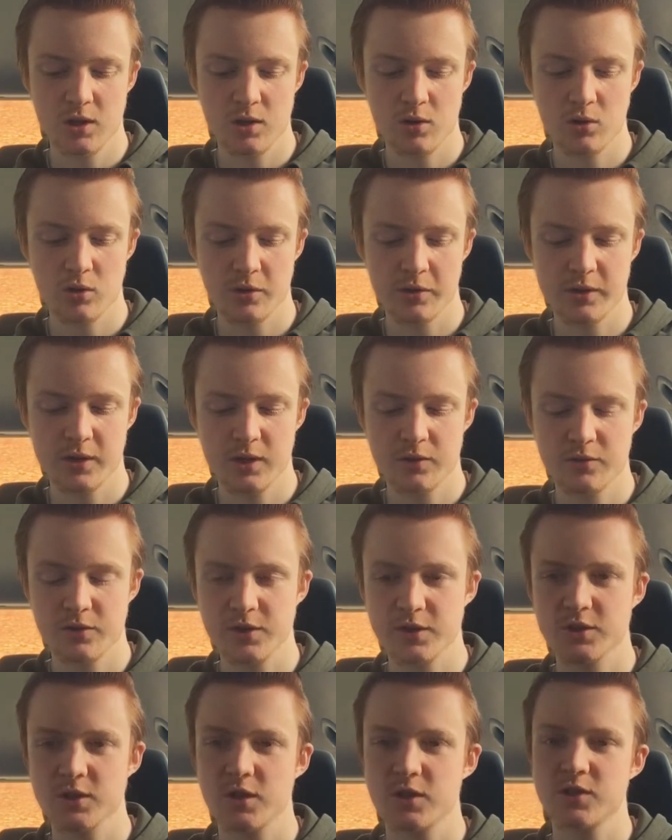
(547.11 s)
All of the
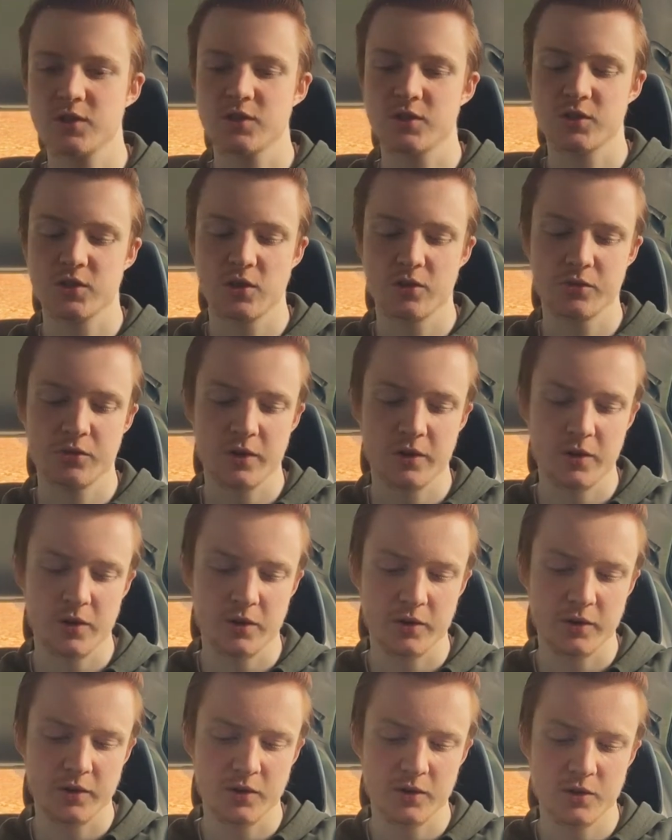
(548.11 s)
different sites and software that
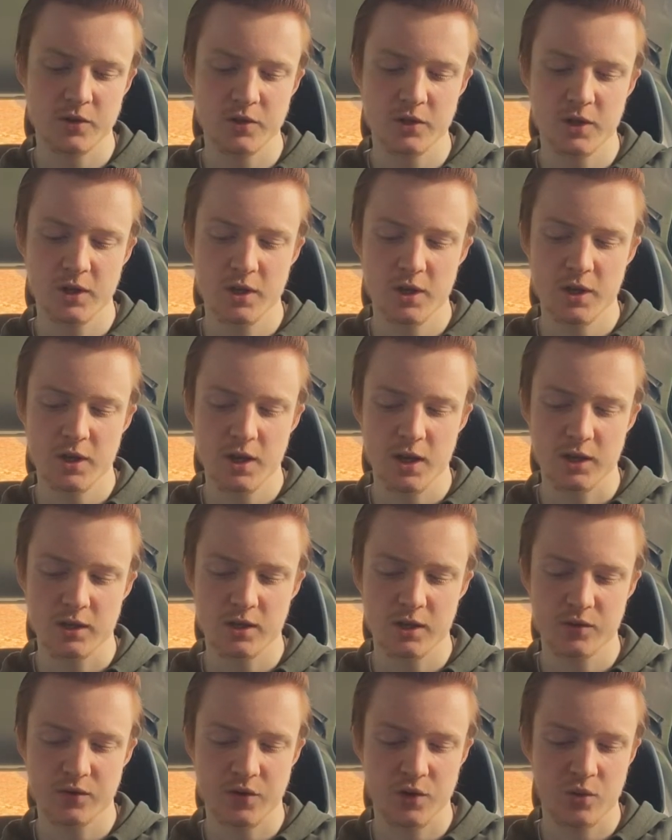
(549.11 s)
I used had
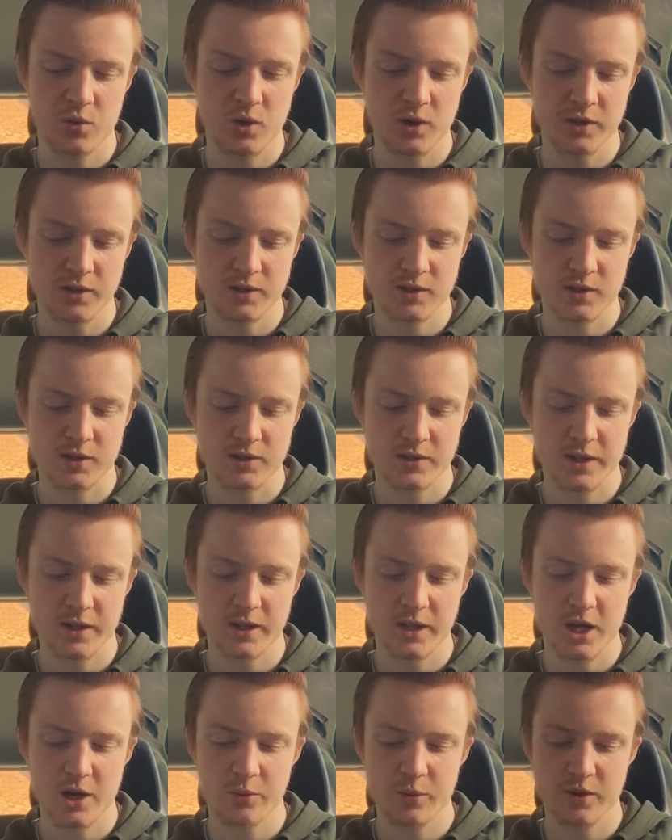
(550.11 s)
different qualities that
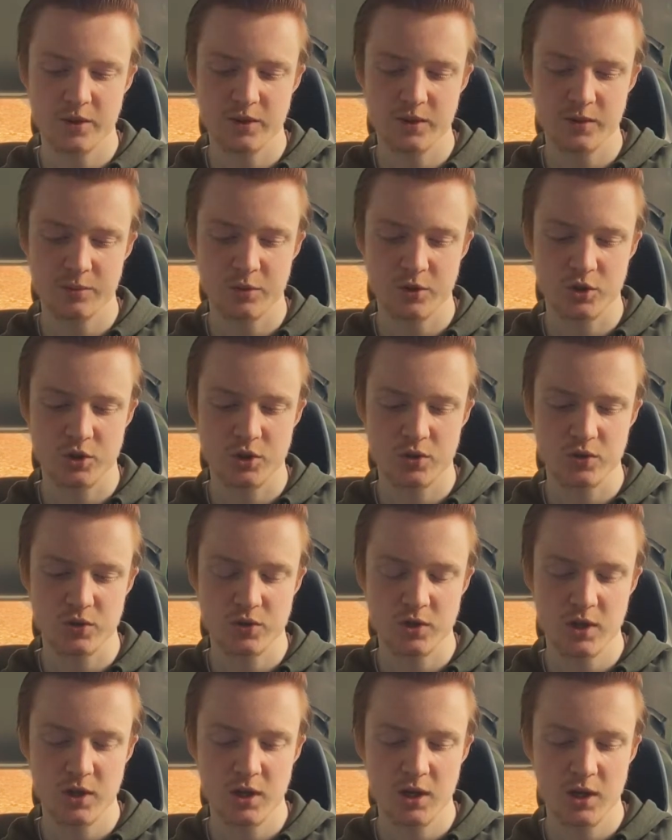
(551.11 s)
allow me to
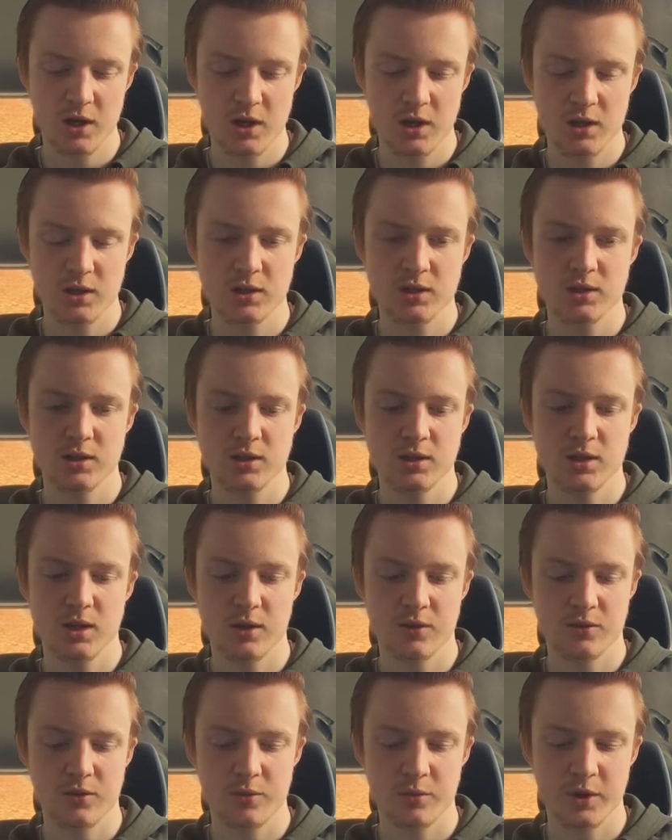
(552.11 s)
produce
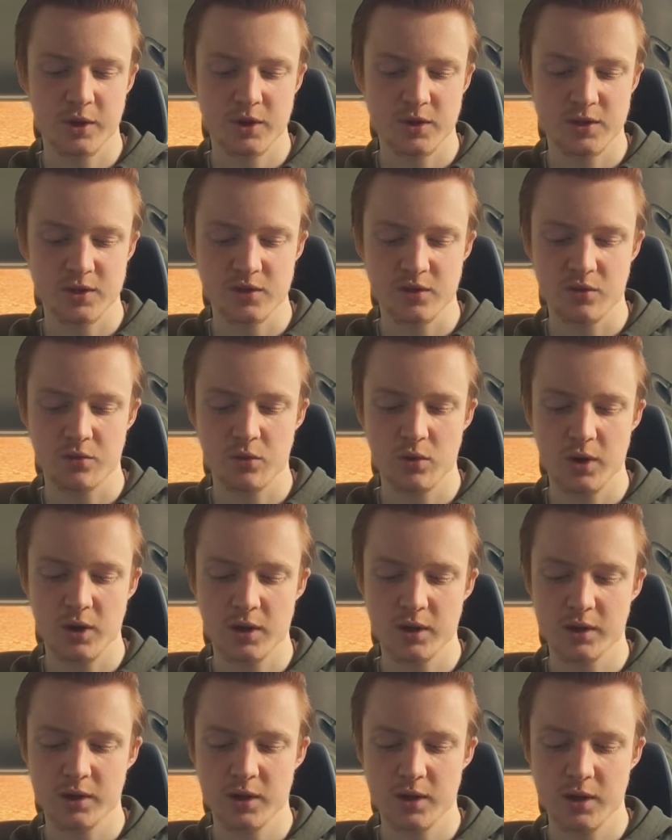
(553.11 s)
different pieces of
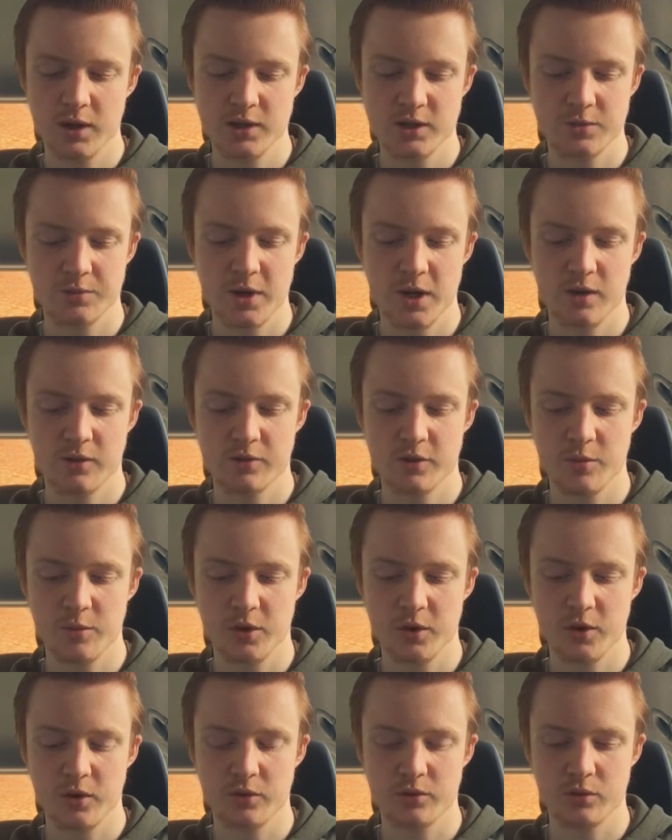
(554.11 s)
work to benefit
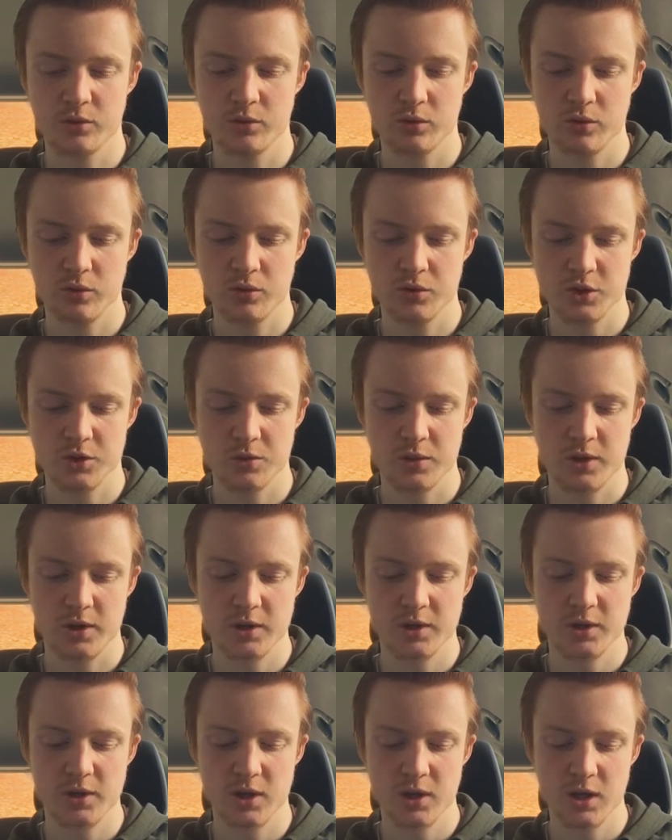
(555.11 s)
my overall
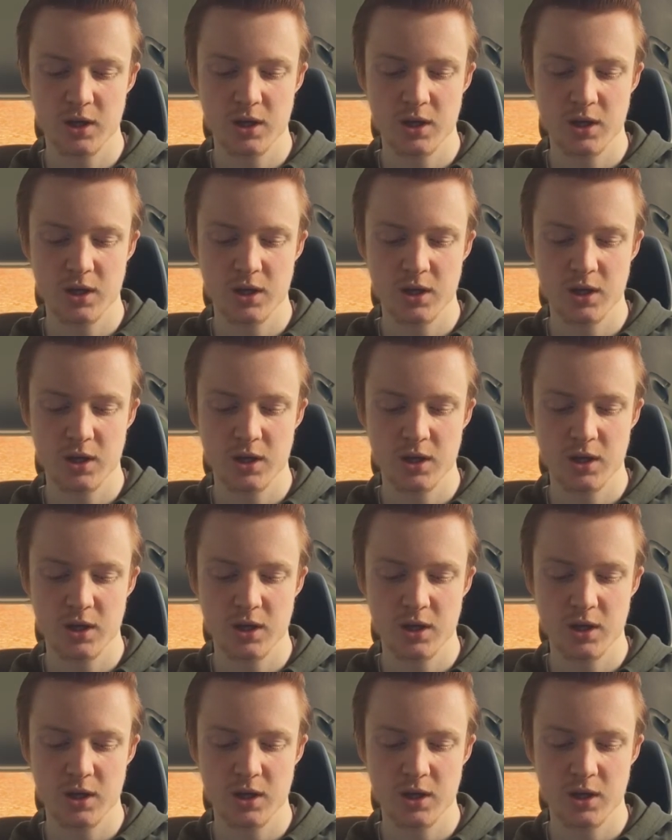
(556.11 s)
coursework.